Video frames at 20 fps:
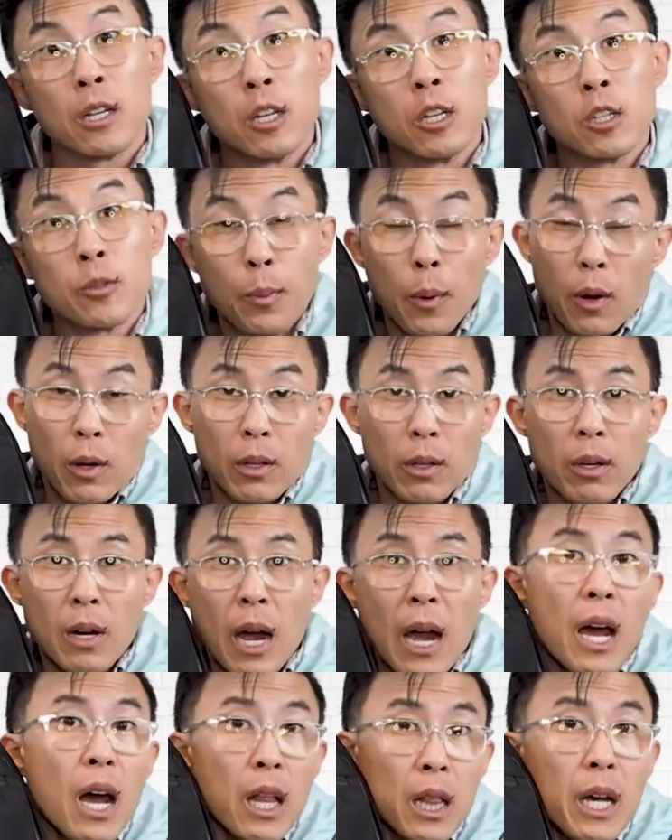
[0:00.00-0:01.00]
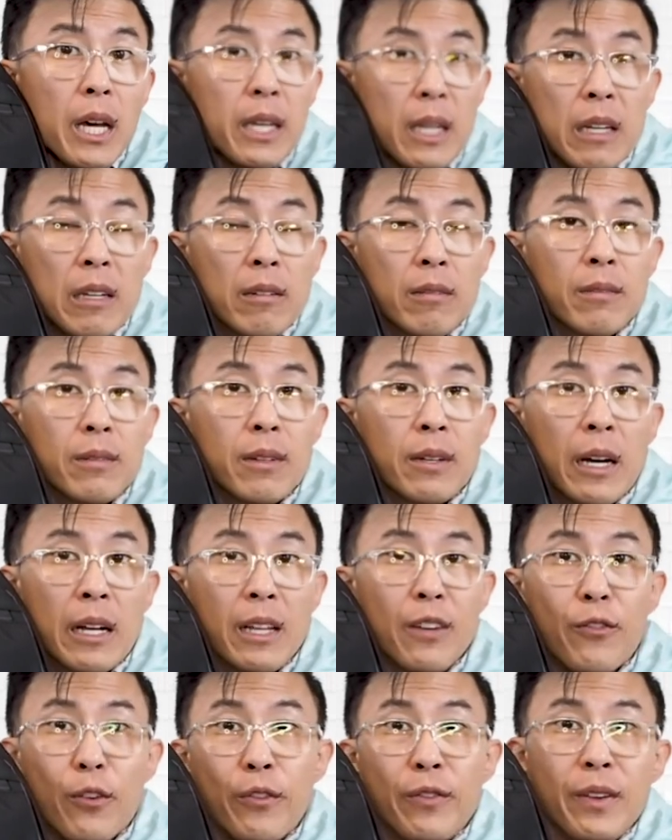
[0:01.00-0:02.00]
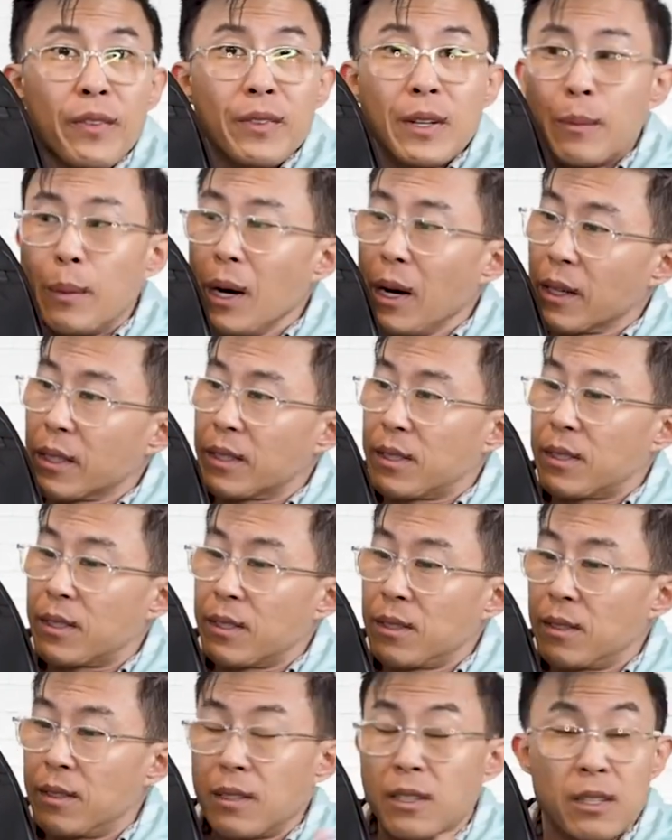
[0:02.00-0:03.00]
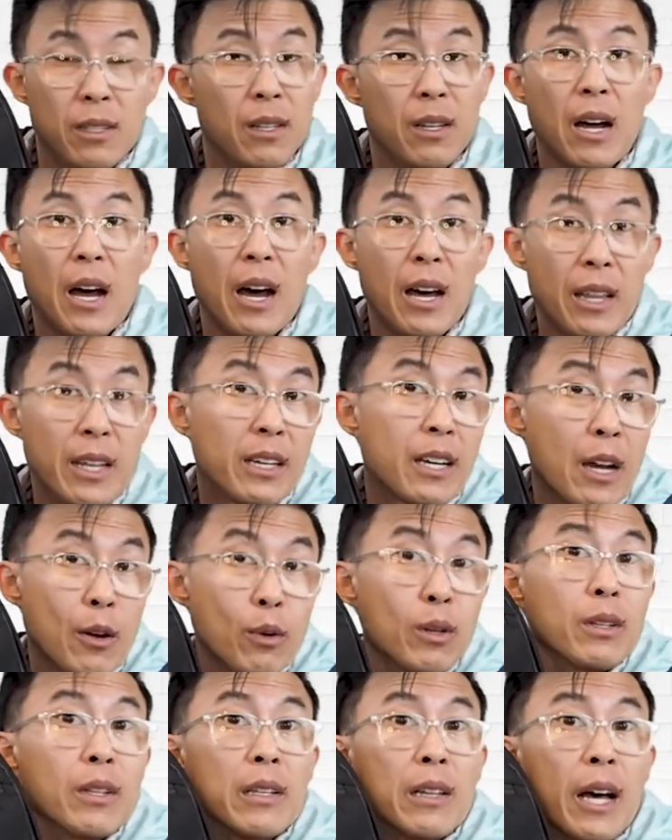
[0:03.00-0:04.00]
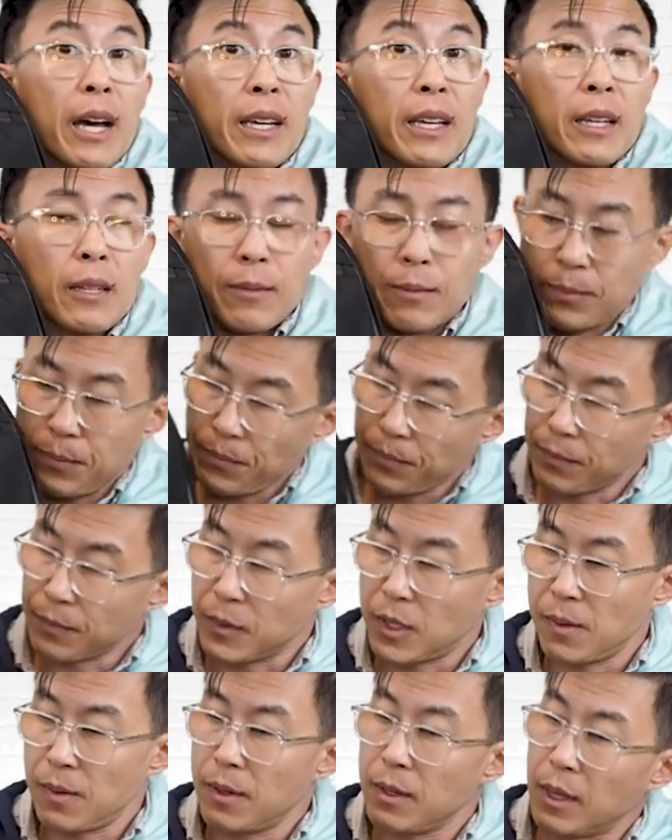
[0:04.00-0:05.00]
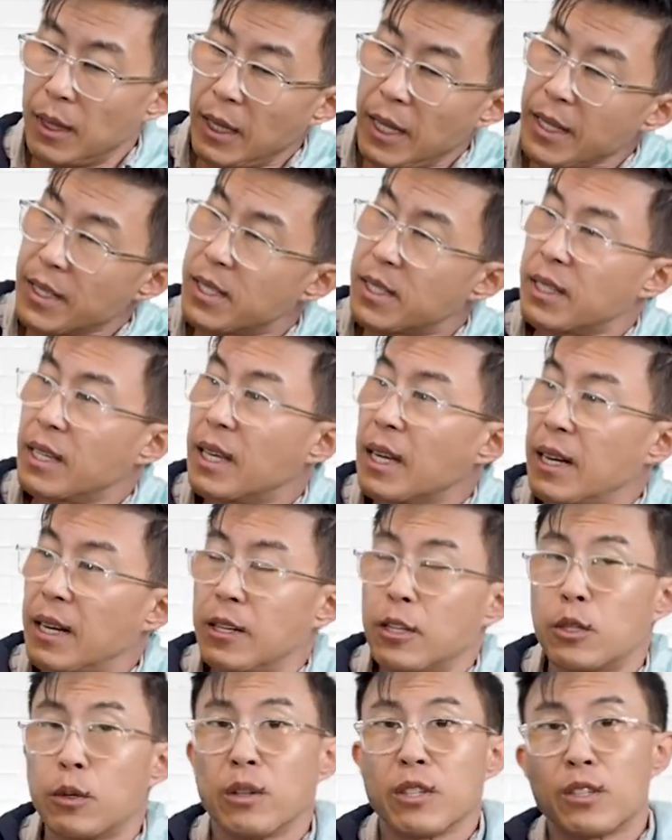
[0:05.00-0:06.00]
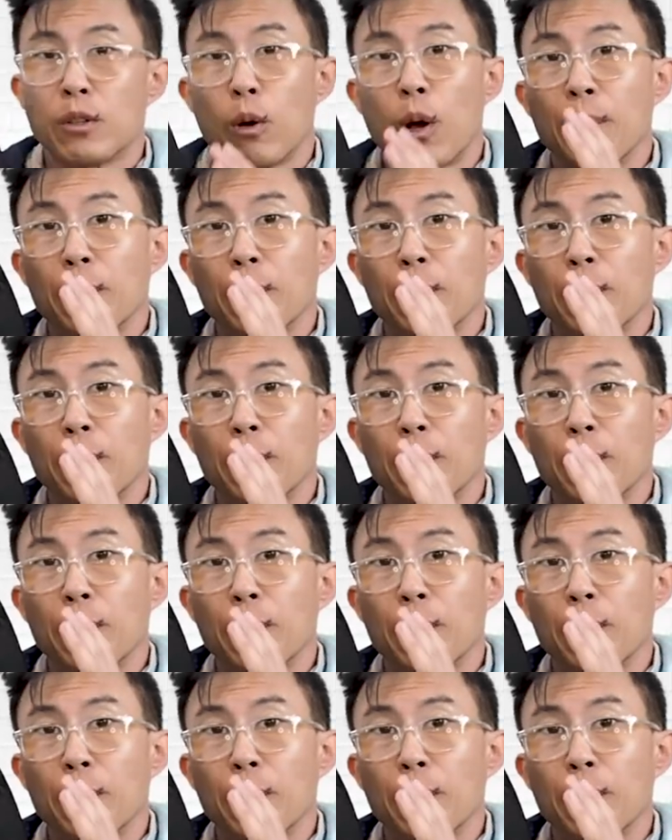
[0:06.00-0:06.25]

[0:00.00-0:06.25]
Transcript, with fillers: spoiler, I, I like it. I like for fifty bucks. I think I really like it. Let's get into it. So